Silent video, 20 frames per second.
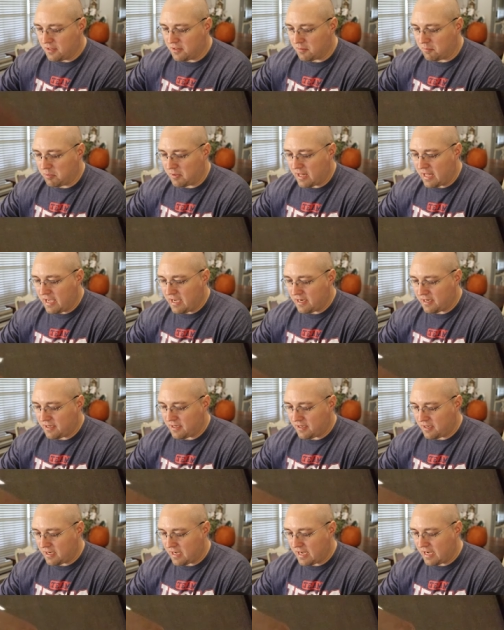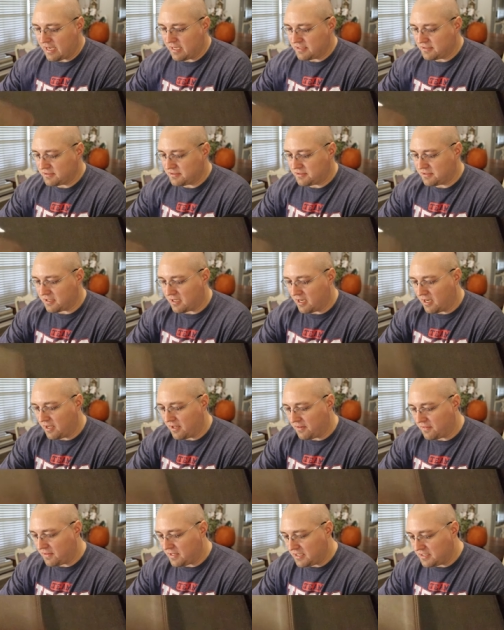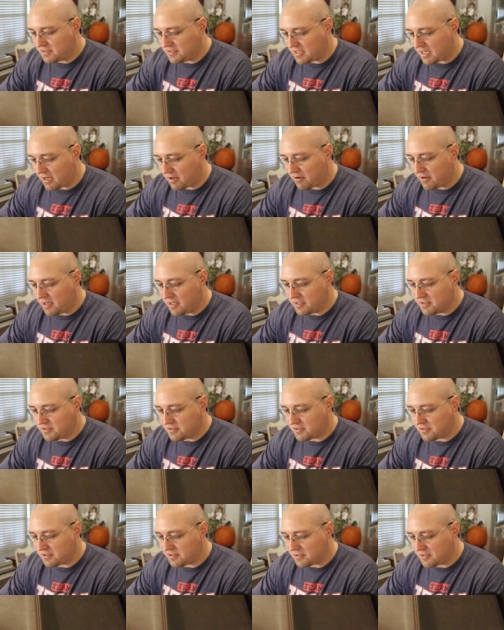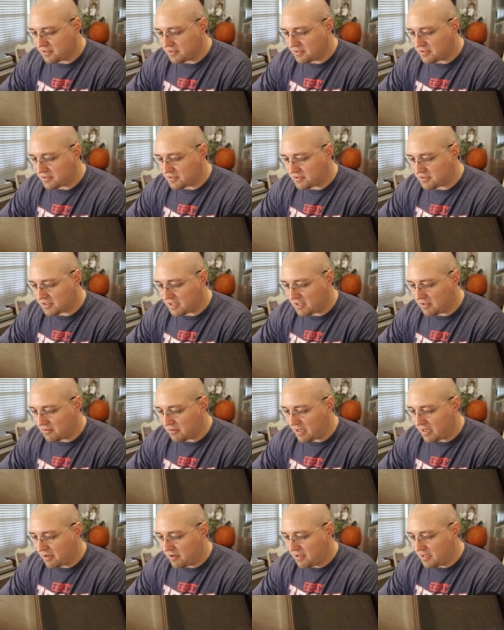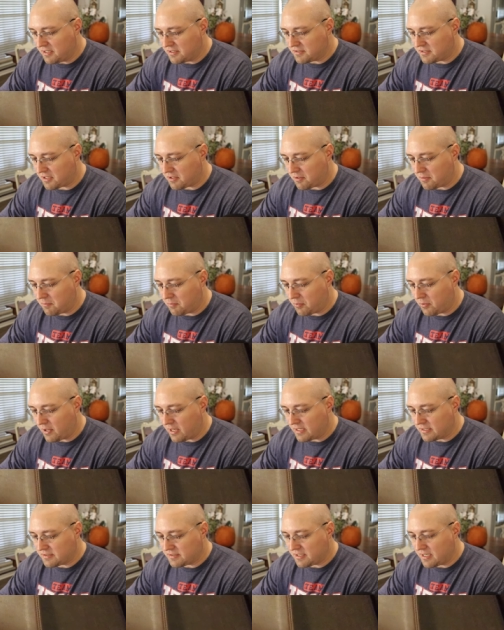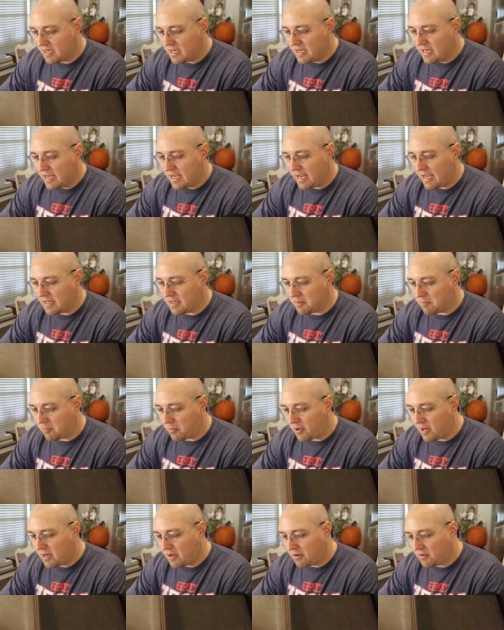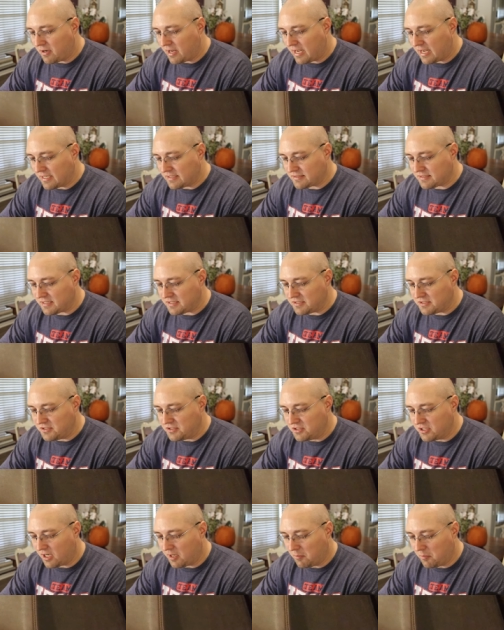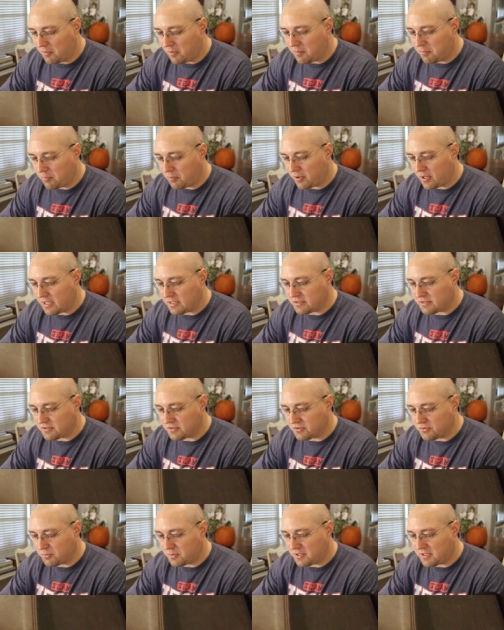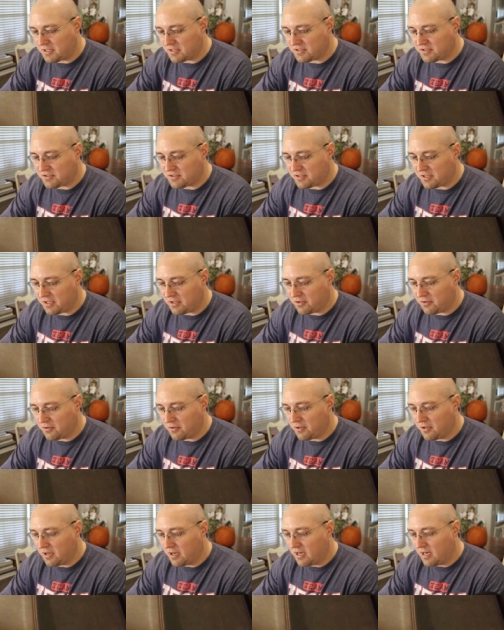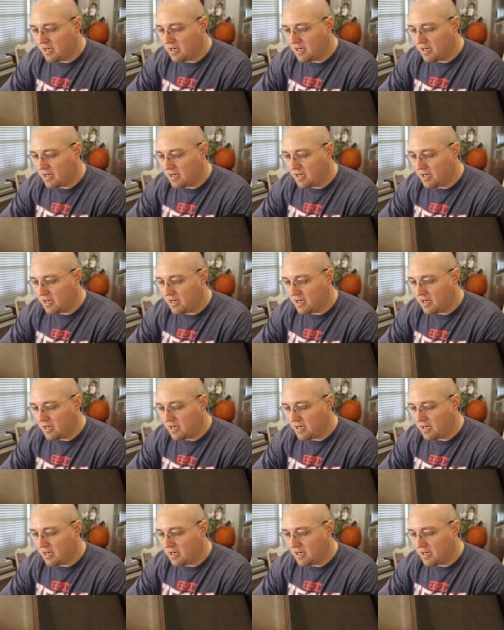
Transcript: The black has uh, these areas, single areas that are impressed, and the brown has these double impressions with this center